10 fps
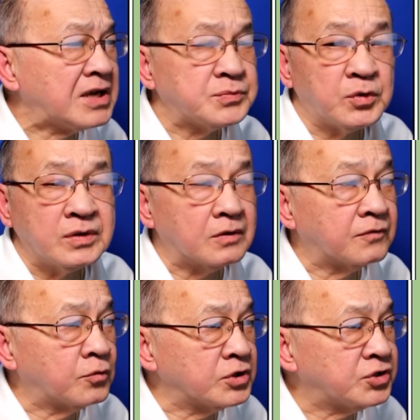passport,
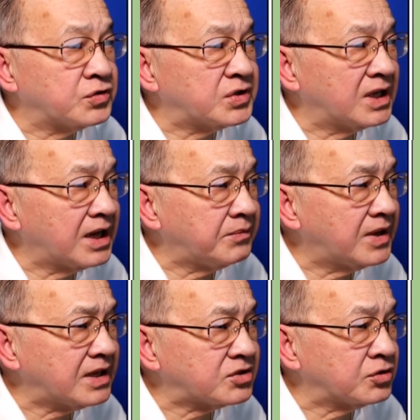of course, you still
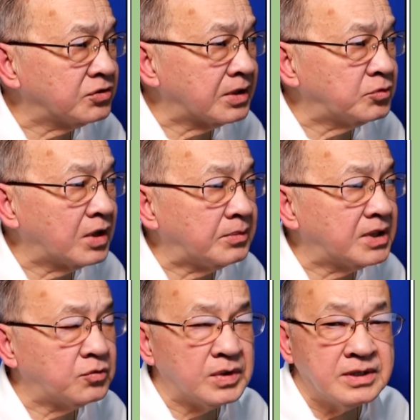have that. So you have to
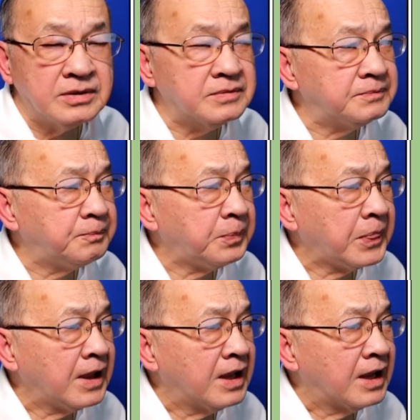have that with you.
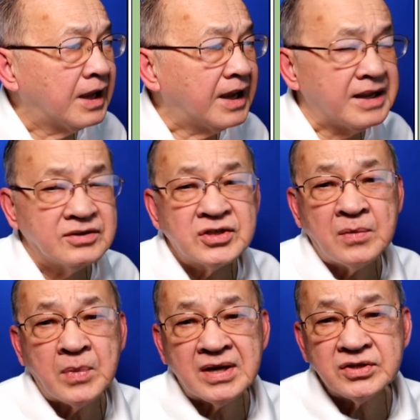And
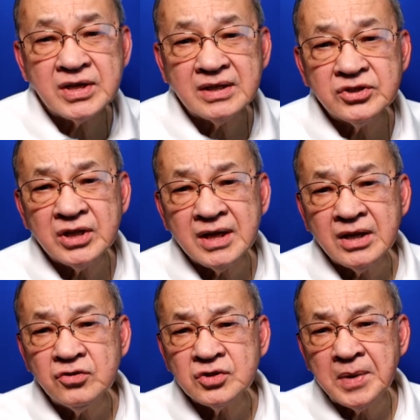somebody said, gee,
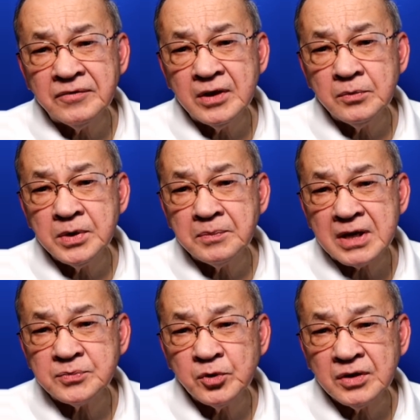can I use my Philippine
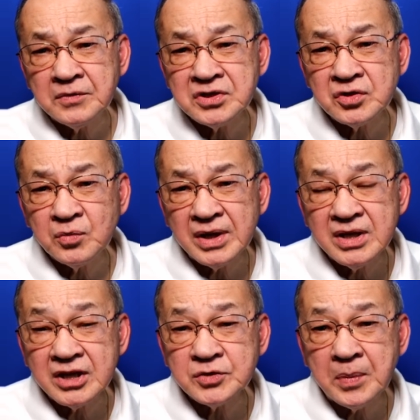passport if it's
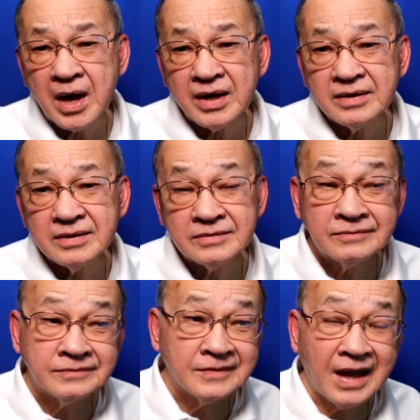already expired?
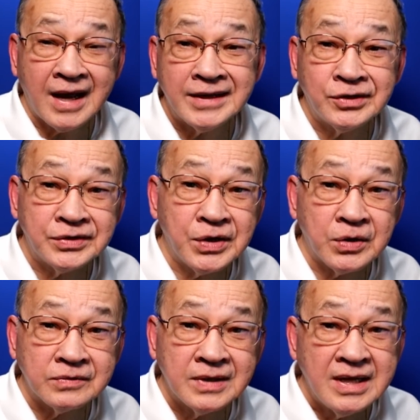I don't
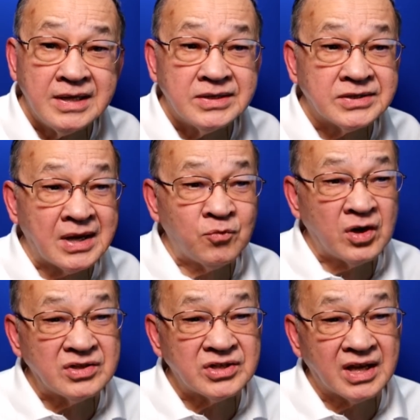know.
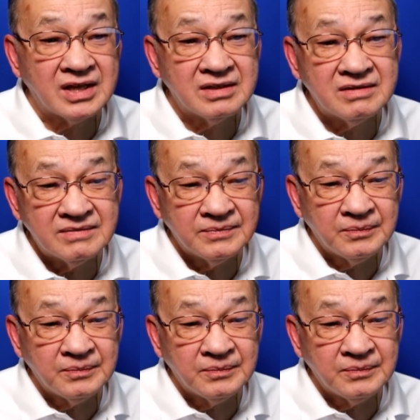Someone said,